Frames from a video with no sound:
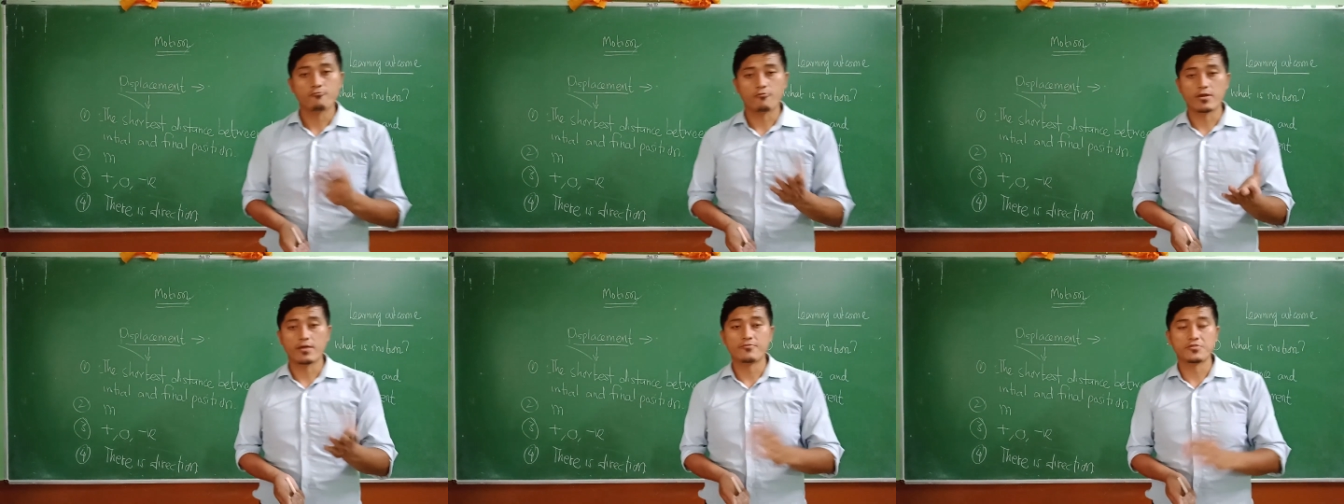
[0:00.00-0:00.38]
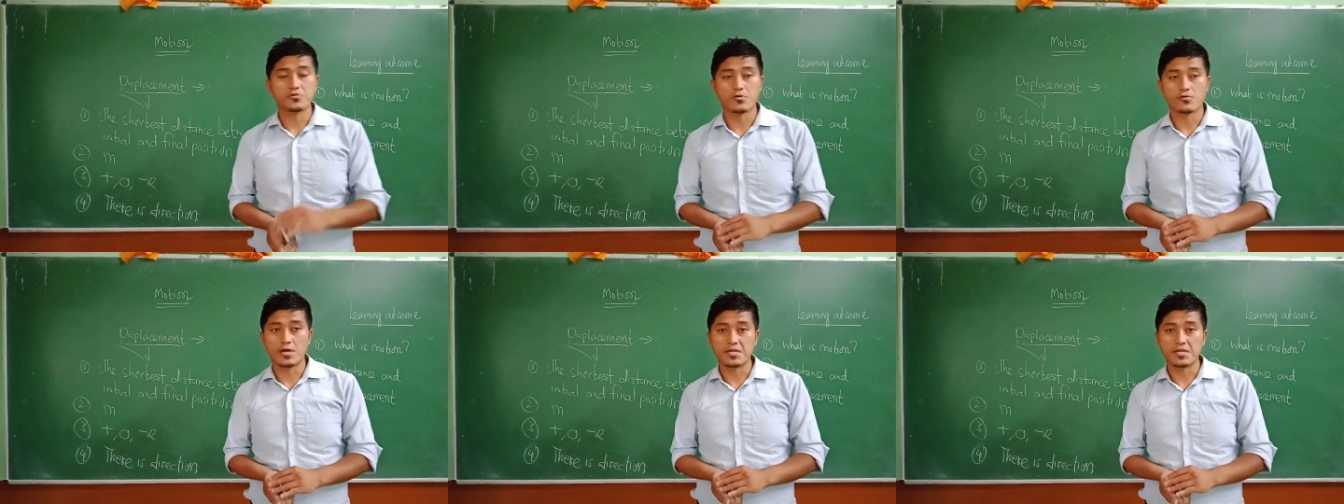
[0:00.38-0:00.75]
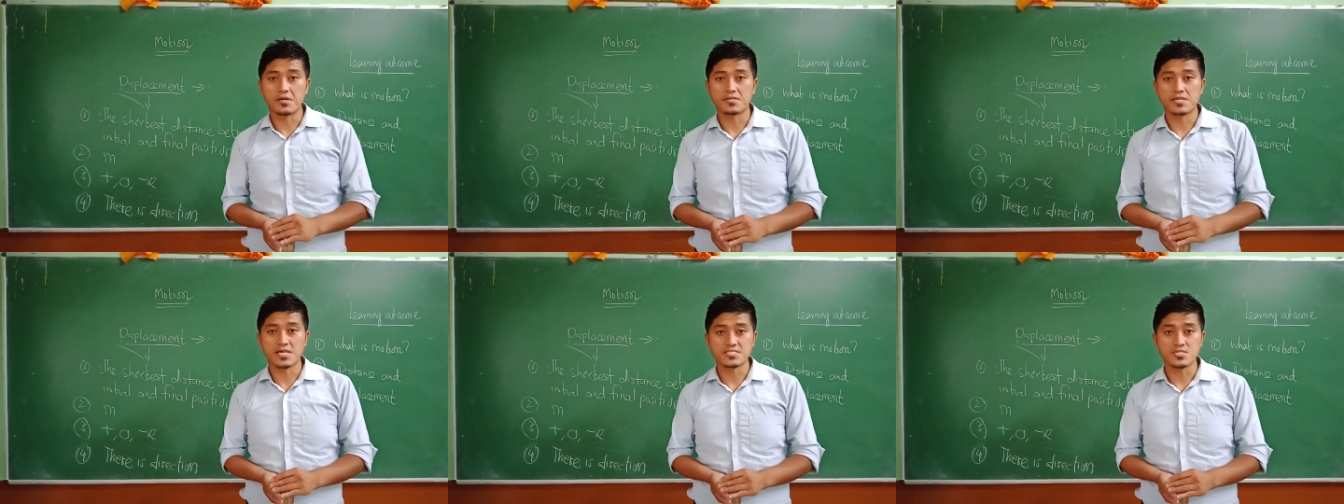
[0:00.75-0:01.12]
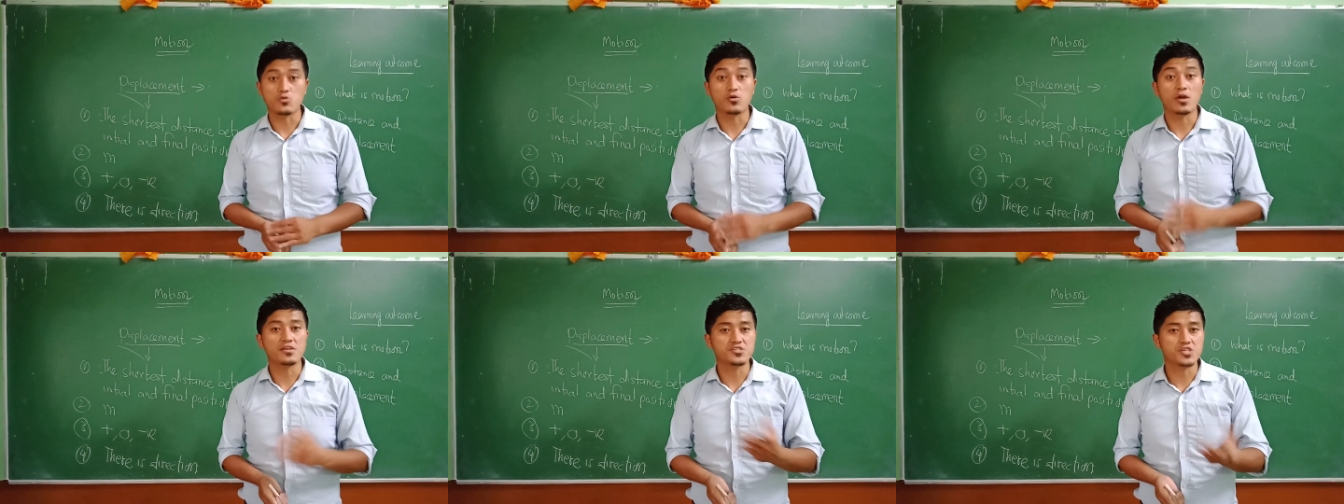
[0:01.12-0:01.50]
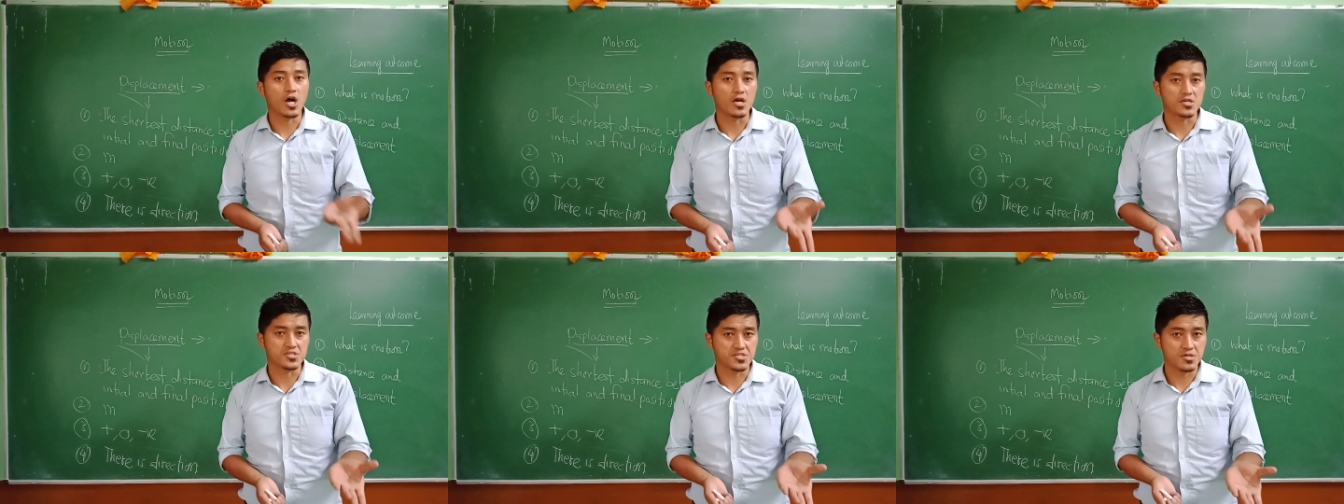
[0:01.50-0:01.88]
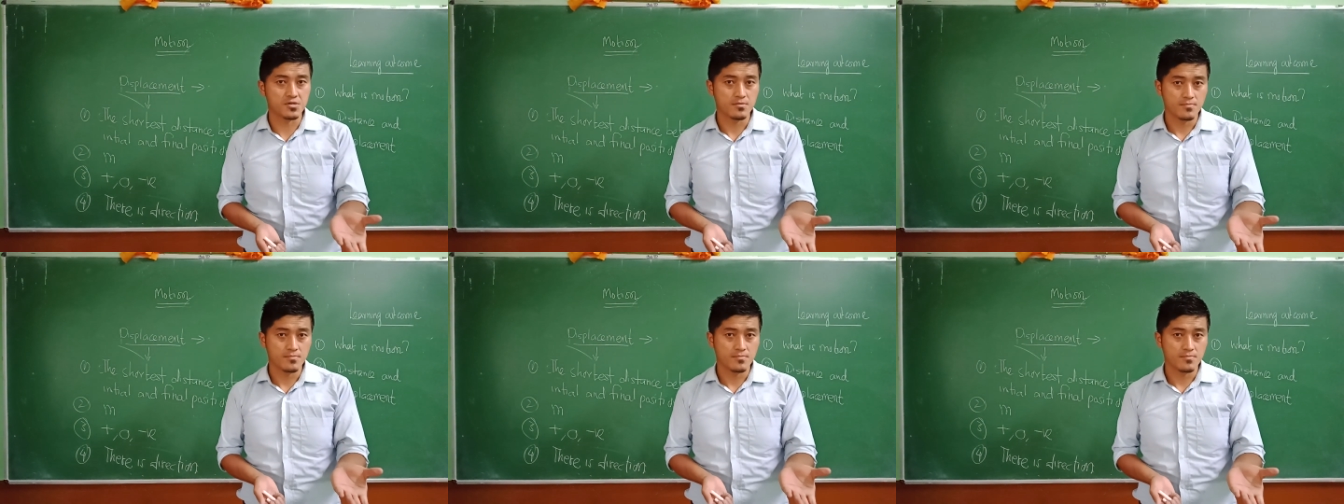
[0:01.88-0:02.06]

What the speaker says: Whenever you are riding a taxi, you get charged.